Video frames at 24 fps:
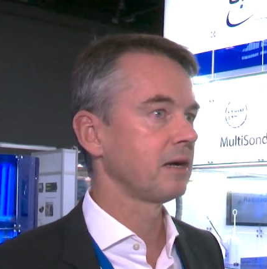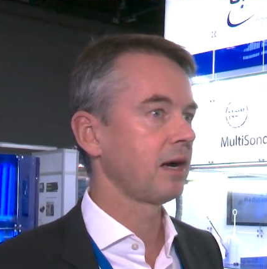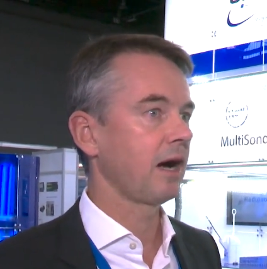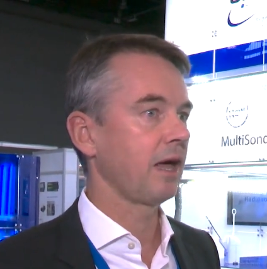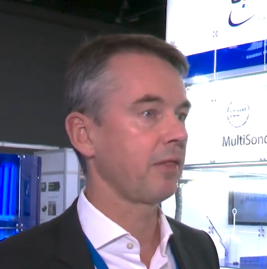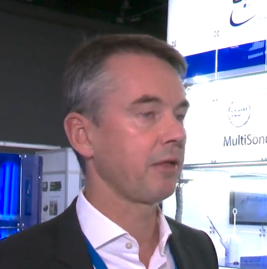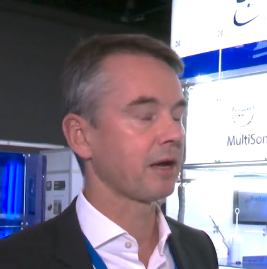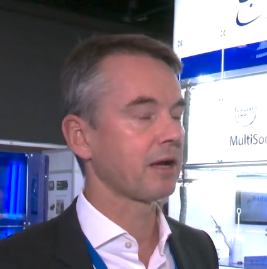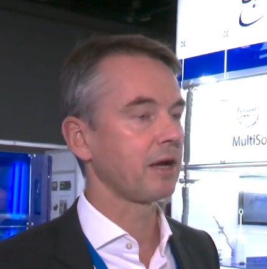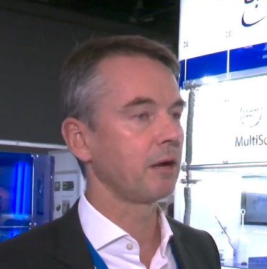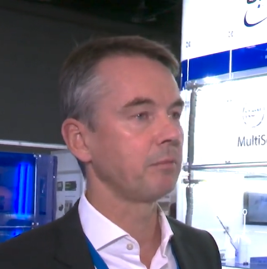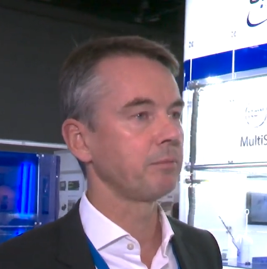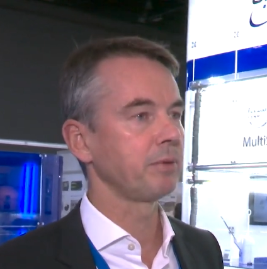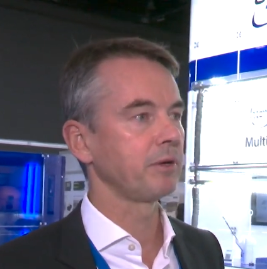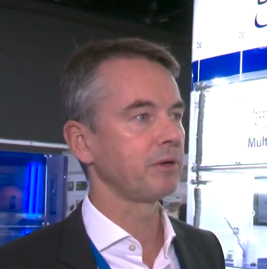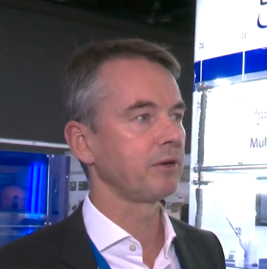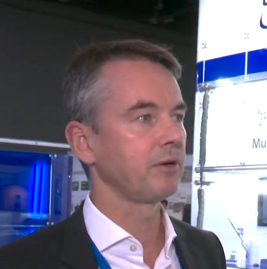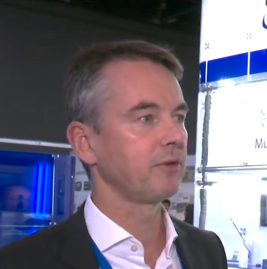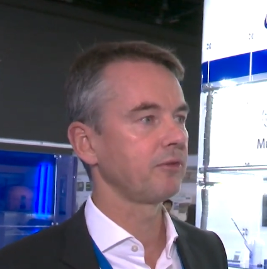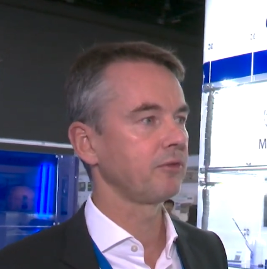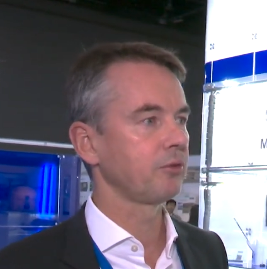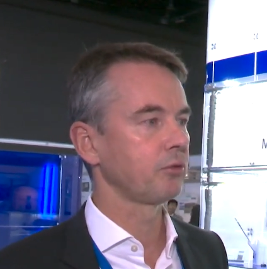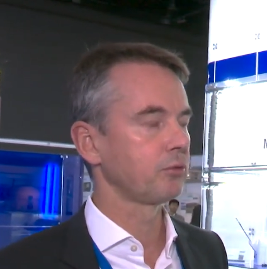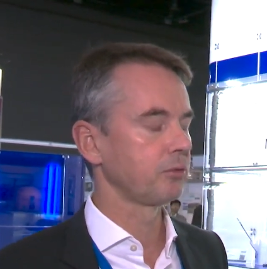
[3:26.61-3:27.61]
Other
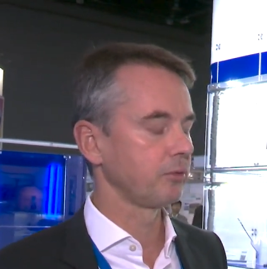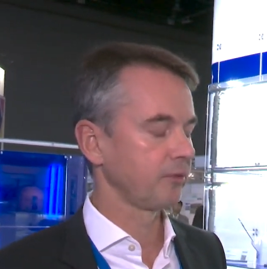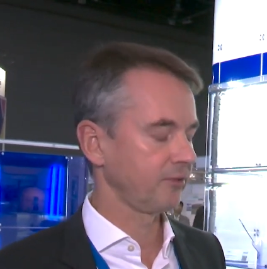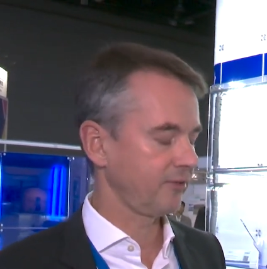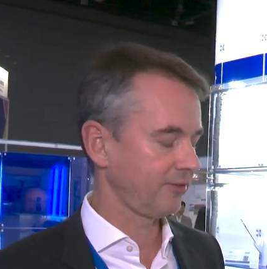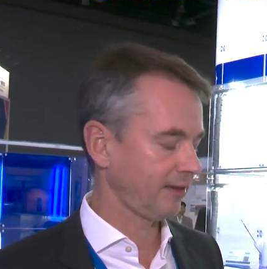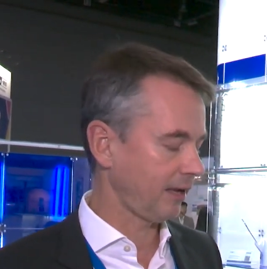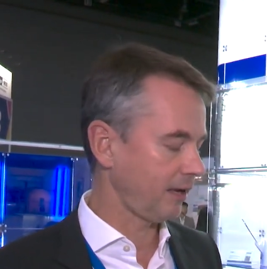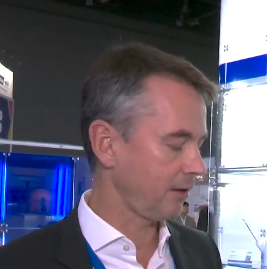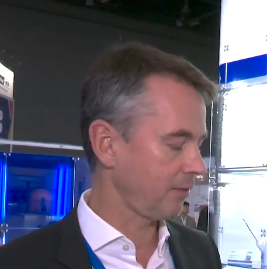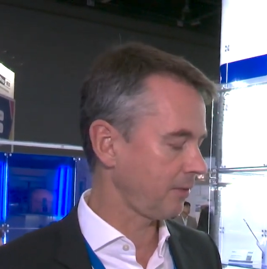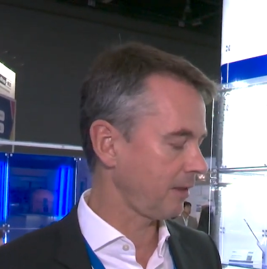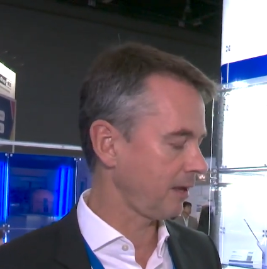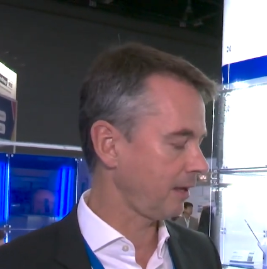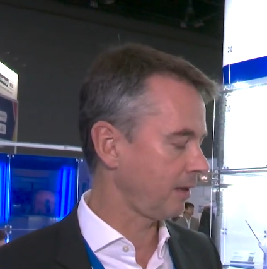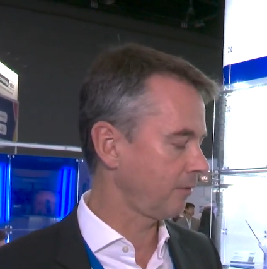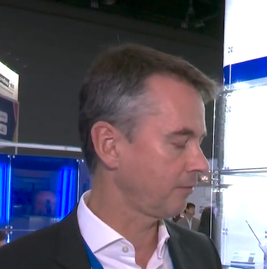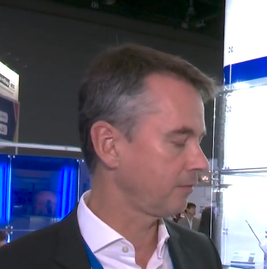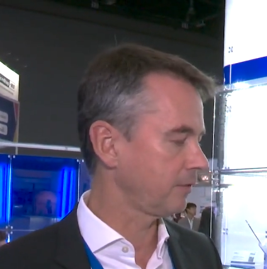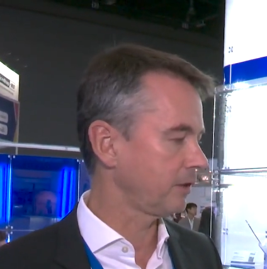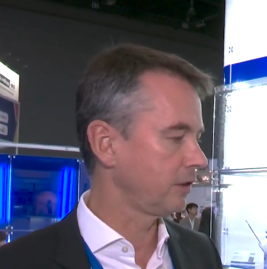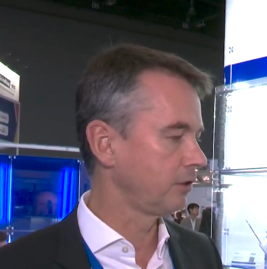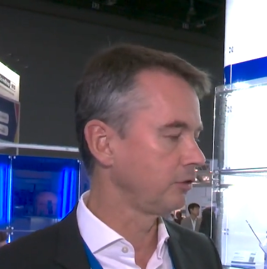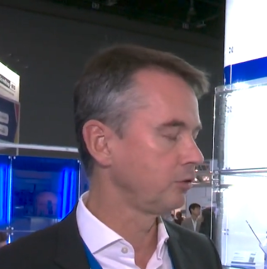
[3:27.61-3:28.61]
companies who say they
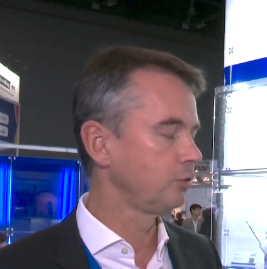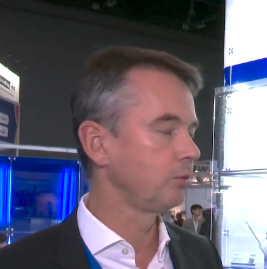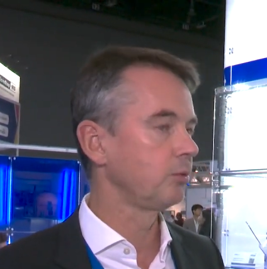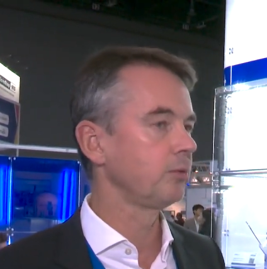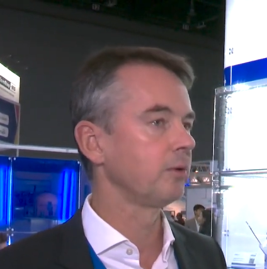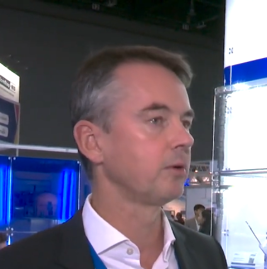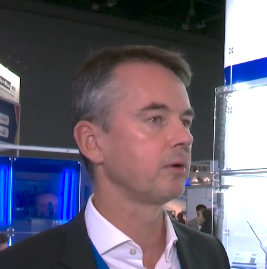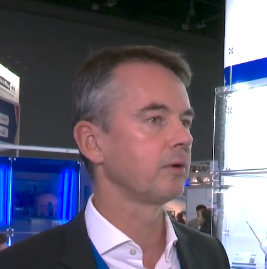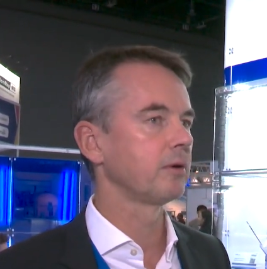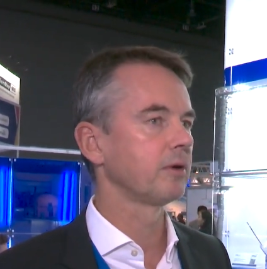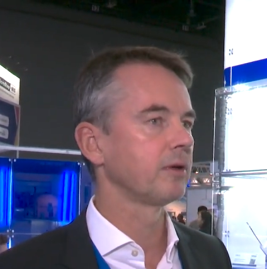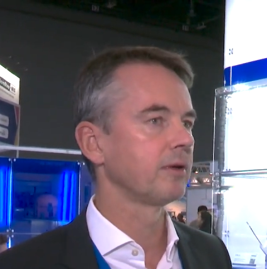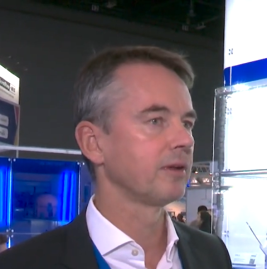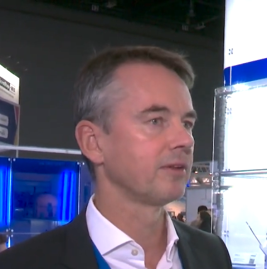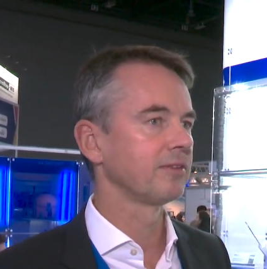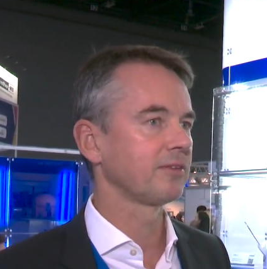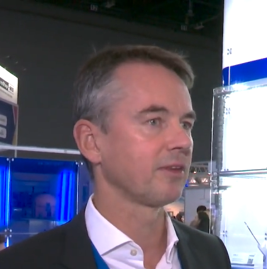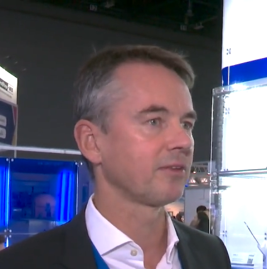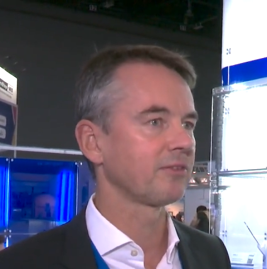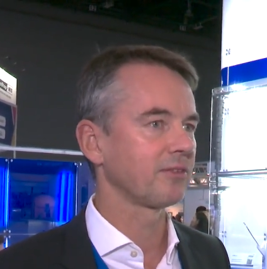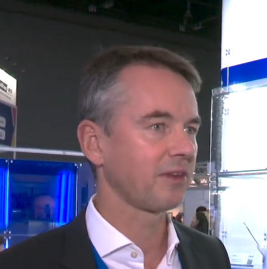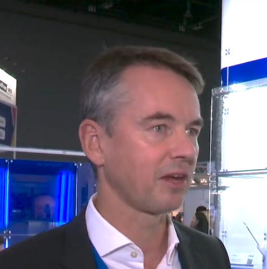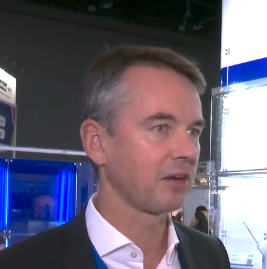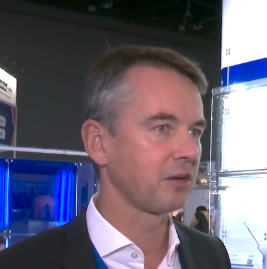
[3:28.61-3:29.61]
have a new
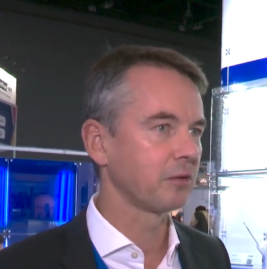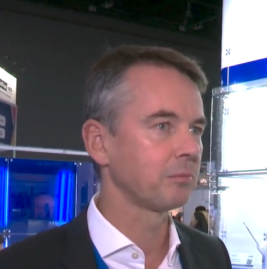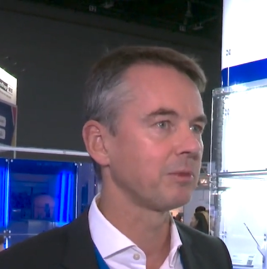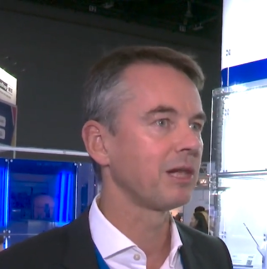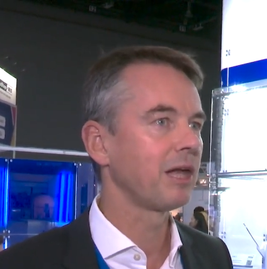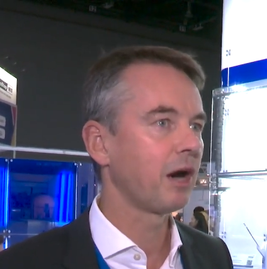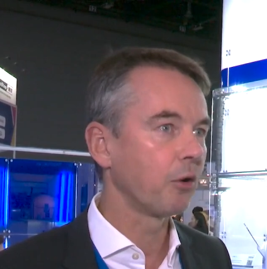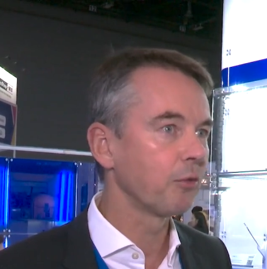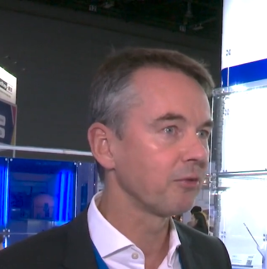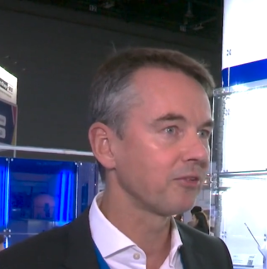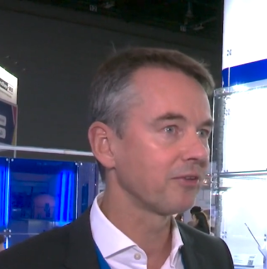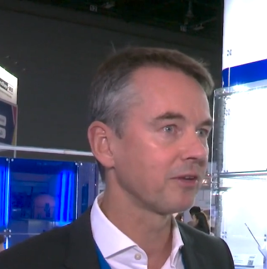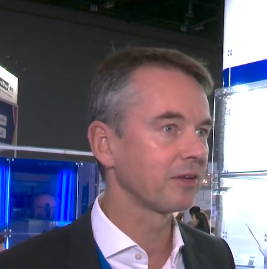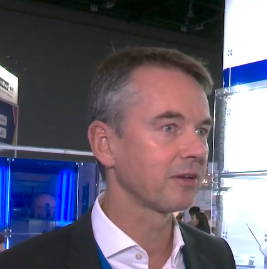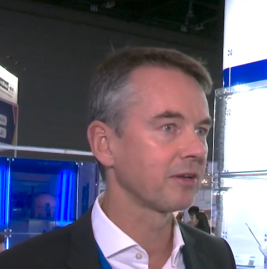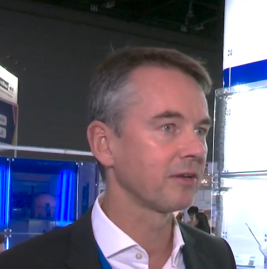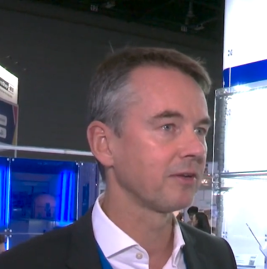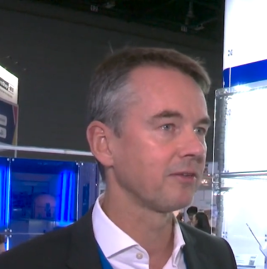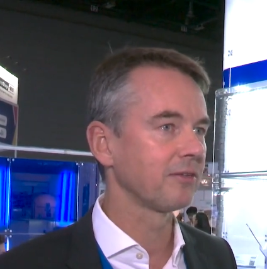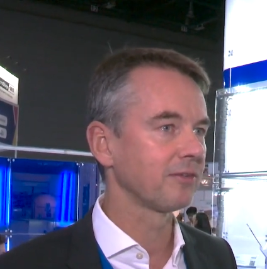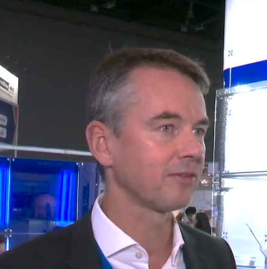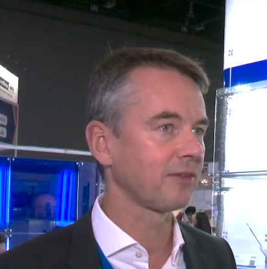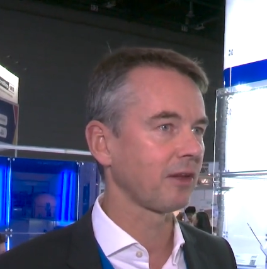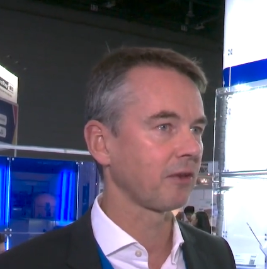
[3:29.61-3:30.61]
sustainable housing
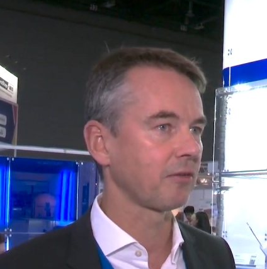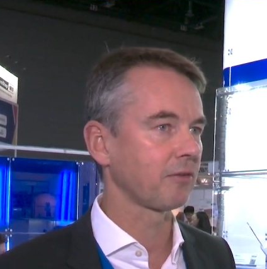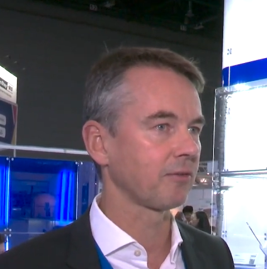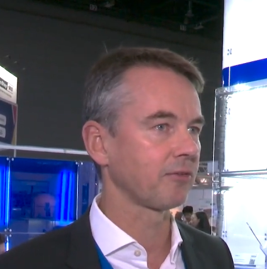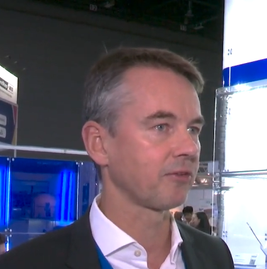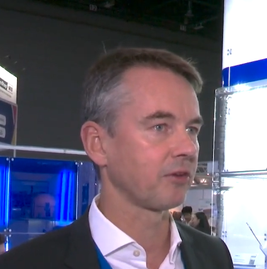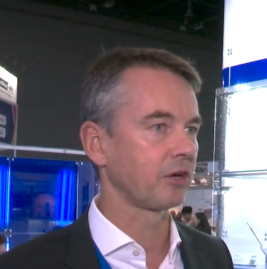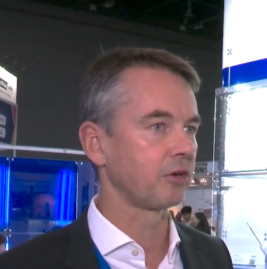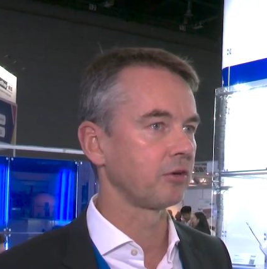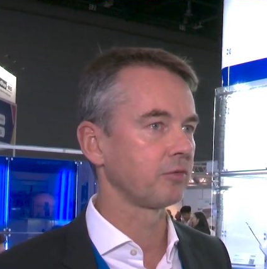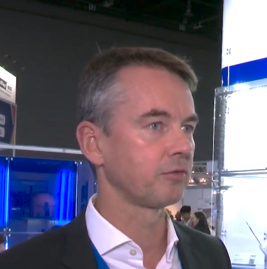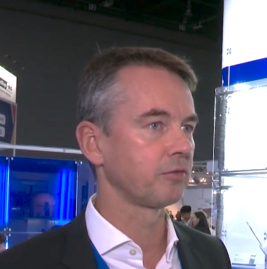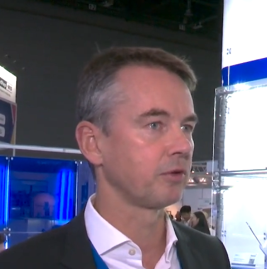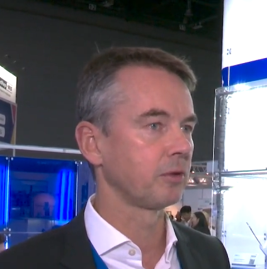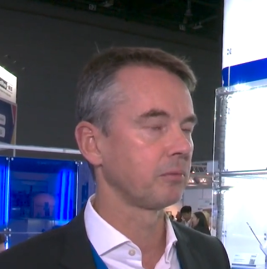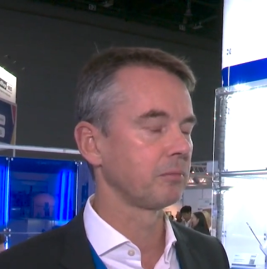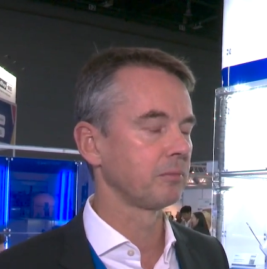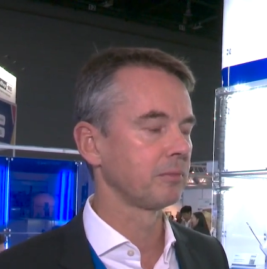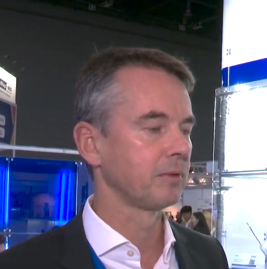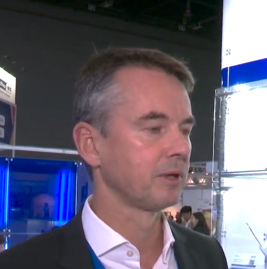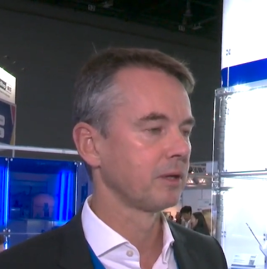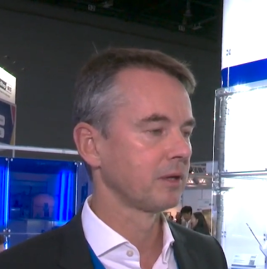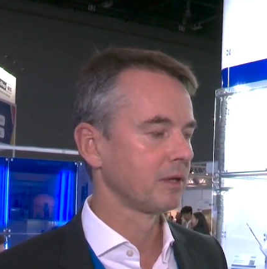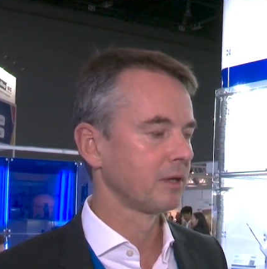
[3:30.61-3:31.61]
instead of styrofoam,